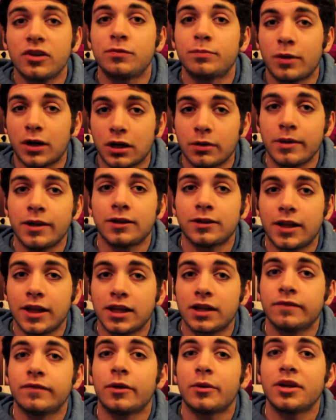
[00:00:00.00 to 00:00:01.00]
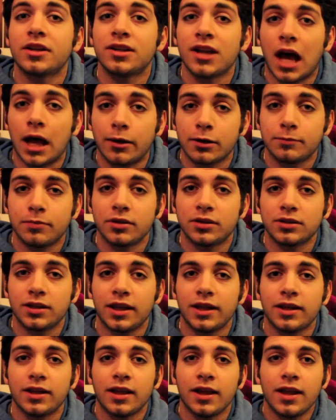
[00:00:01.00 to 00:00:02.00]
Spider-Man-like and very comic
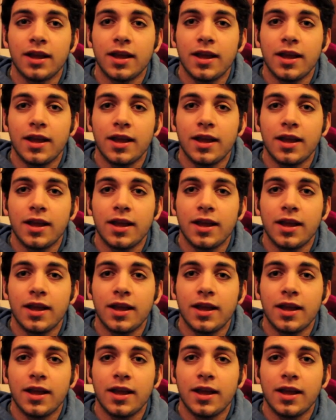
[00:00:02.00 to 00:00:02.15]
book-like.